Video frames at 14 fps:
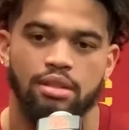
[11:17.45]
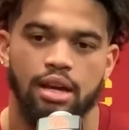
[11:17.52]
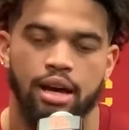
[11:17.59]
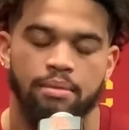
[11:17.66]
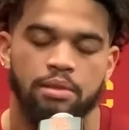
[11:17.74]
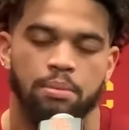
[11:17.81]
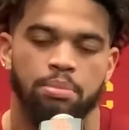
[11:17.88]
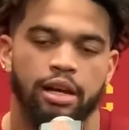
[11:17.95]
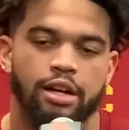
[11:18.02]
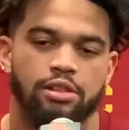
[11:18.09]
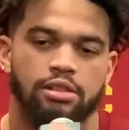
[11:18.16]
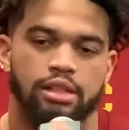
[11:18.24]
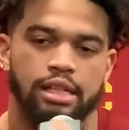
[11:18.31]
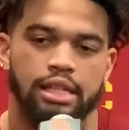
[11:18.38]
Um, their
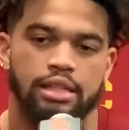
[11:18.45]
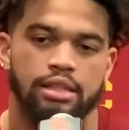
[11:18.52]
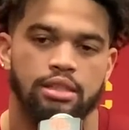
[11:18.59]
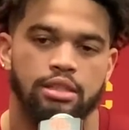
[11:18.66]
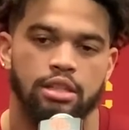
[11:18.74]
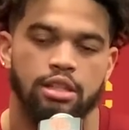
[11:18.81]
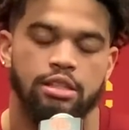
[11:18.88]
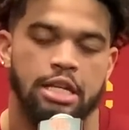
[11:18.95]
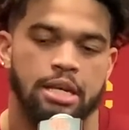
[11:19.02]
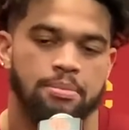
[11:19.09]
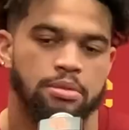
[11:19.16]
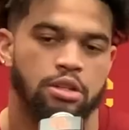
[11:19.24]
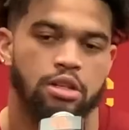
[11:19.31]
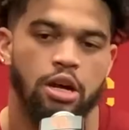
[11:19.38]
players lead, good
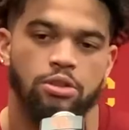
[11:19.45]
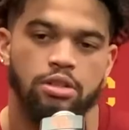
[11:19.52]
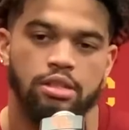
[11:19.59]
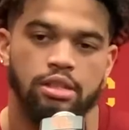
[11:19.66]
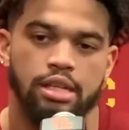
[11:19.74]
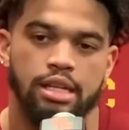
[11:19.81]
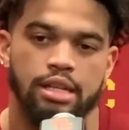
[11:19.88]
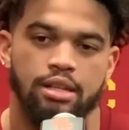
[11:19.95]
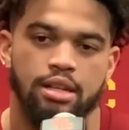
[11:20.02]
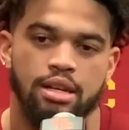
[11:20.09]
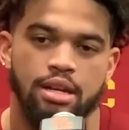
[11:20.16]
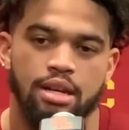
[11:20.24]
teams and coaches lead.